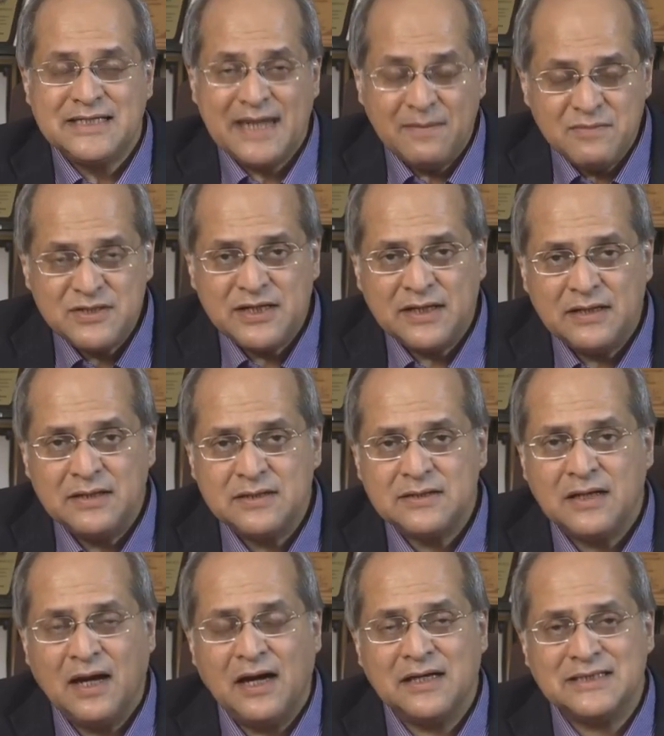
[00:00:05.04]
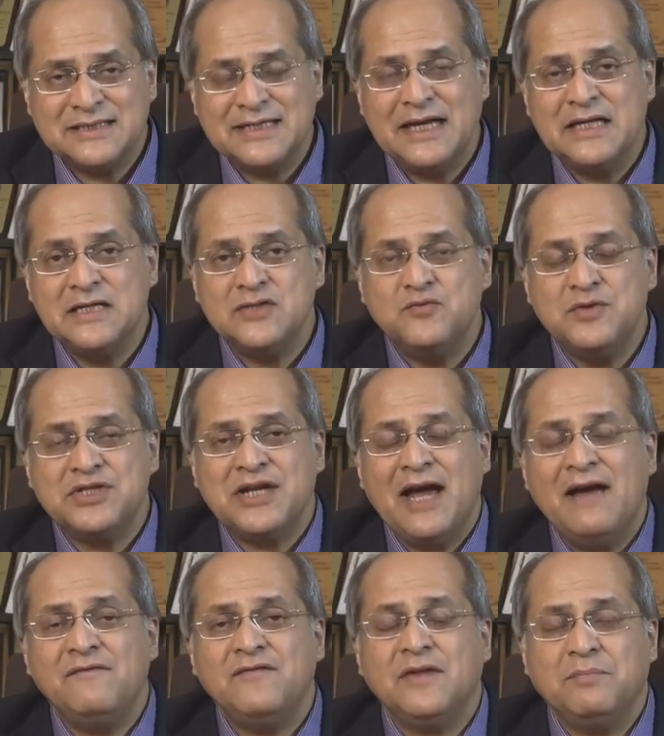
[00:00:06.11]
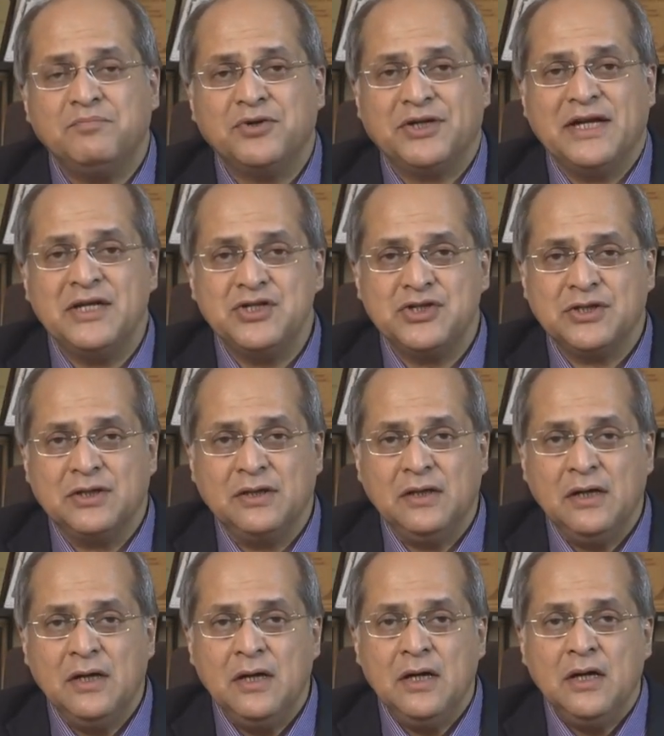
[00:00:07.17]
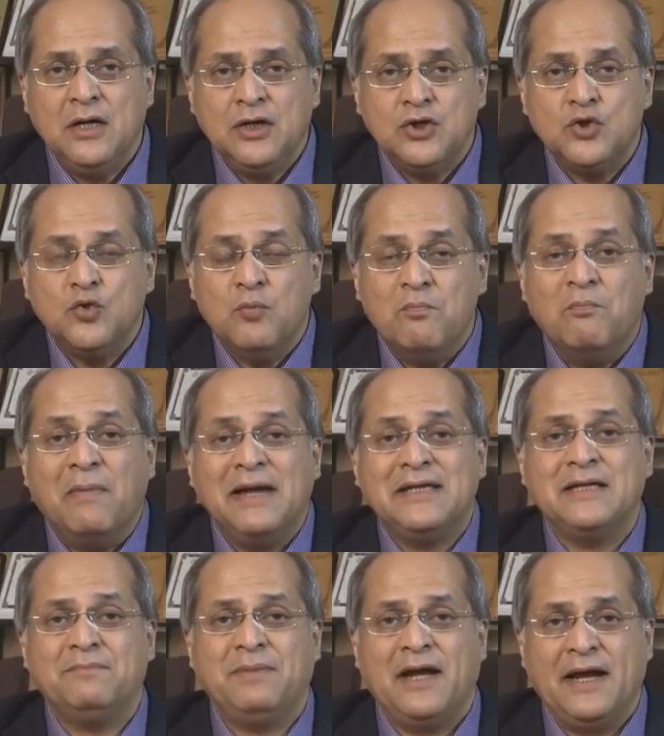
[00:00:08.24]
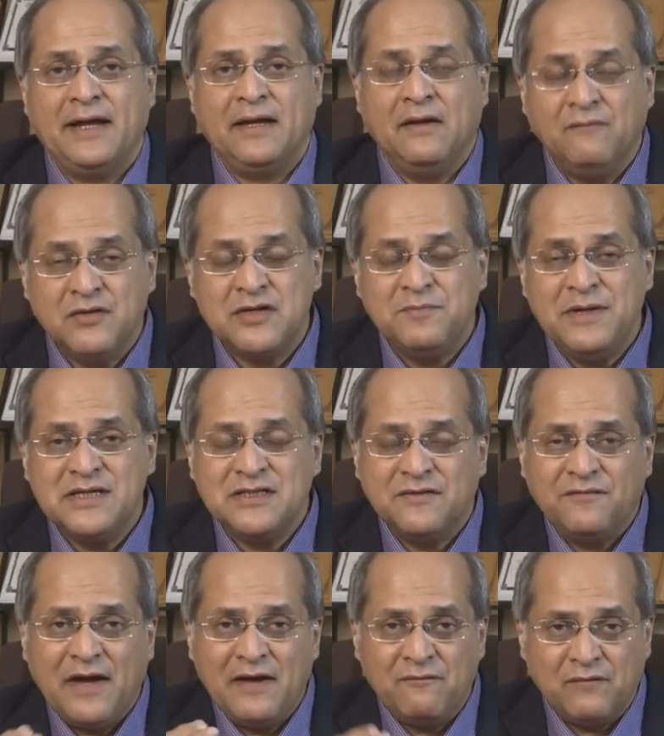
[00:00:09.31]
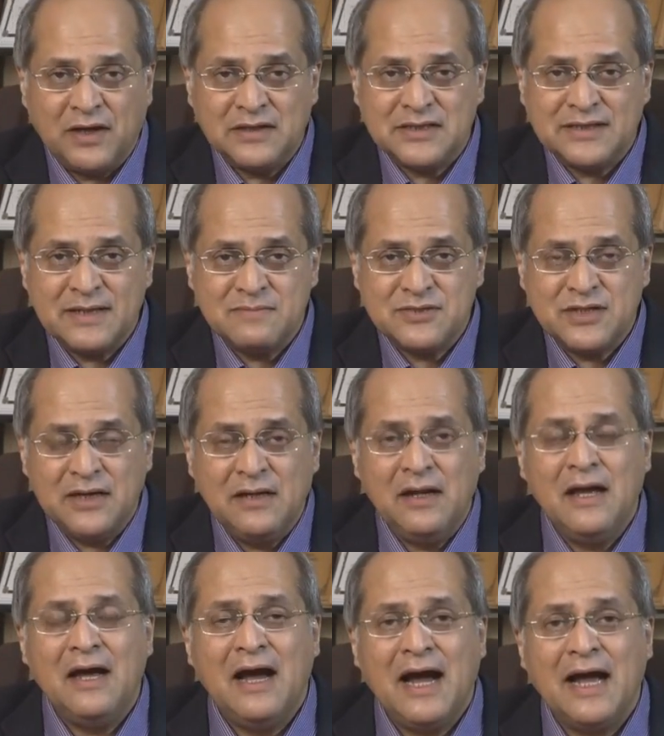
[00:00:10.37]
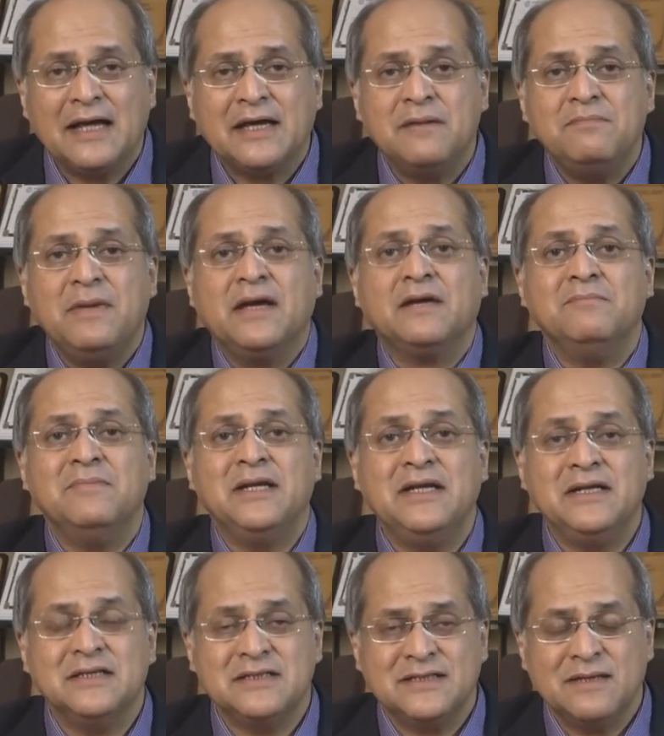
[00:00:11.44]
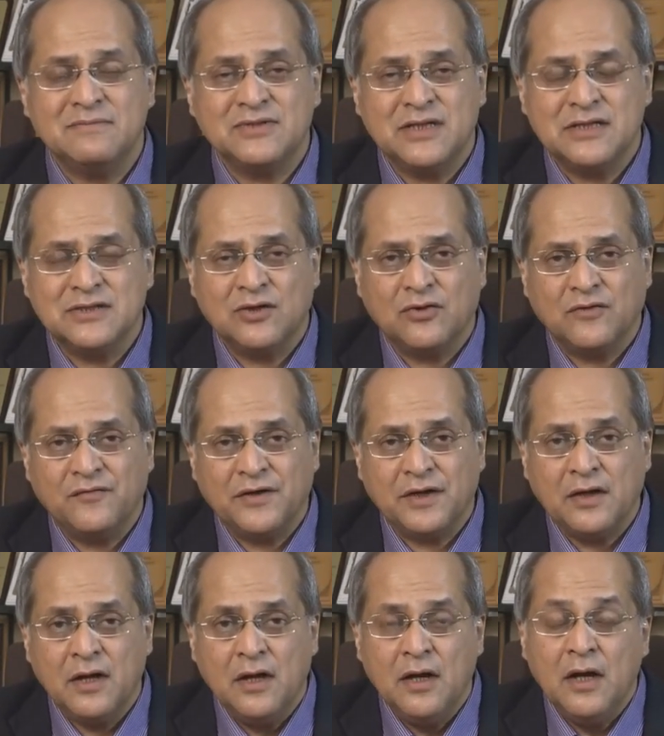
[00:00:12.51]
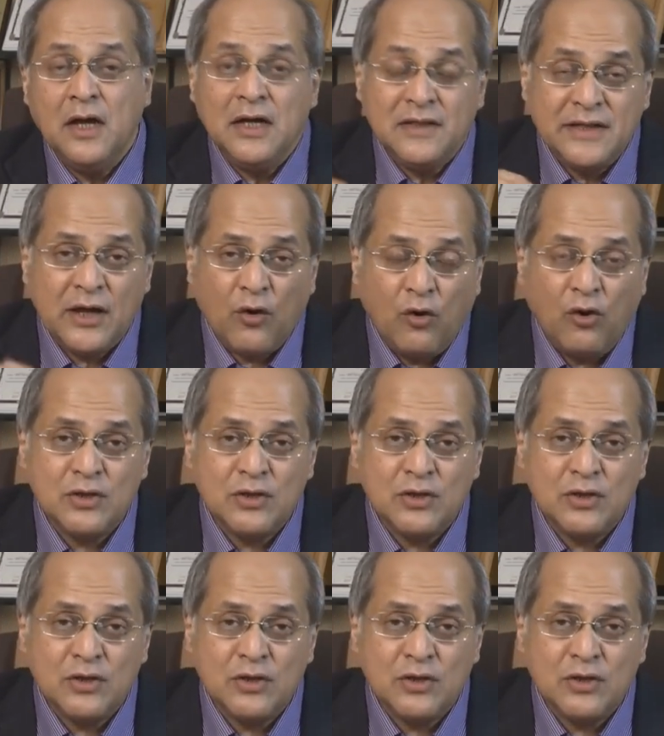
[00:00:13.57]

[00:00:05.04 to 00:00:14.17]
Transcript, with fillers: Stem cells are cells which have the potential to multiply, which means if I have one stem cell, I can make 1 million stem cells out of it. They